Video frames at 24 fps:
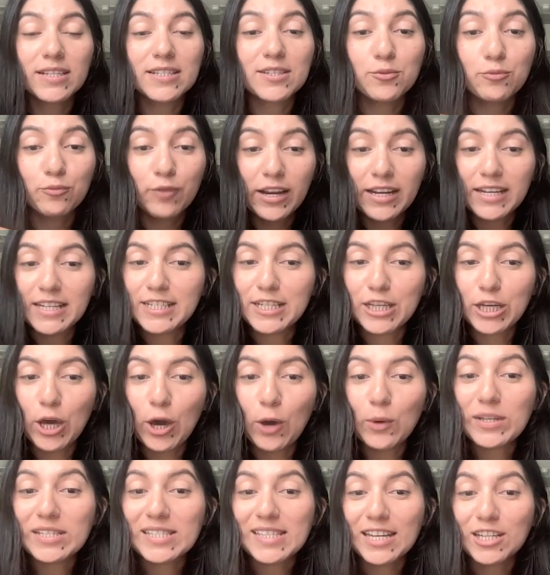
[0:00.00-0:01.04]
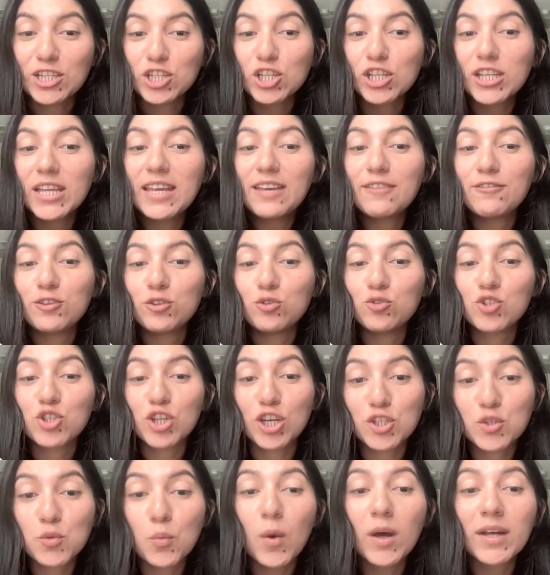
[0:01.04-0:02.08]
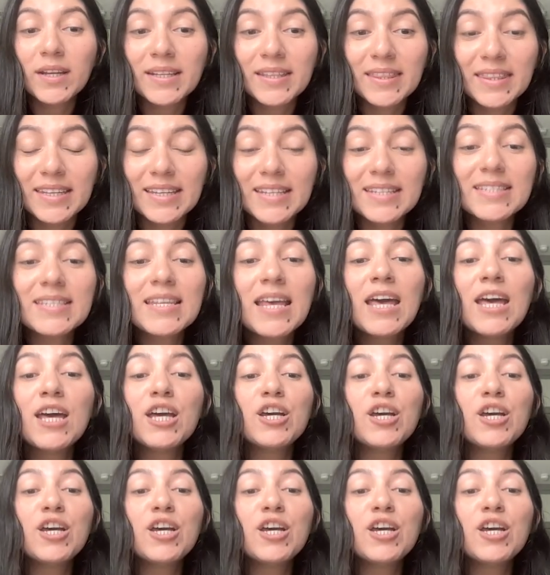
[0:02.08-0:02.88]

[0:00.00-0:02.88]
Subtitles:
It's ready to go, essentially. If you just wanted this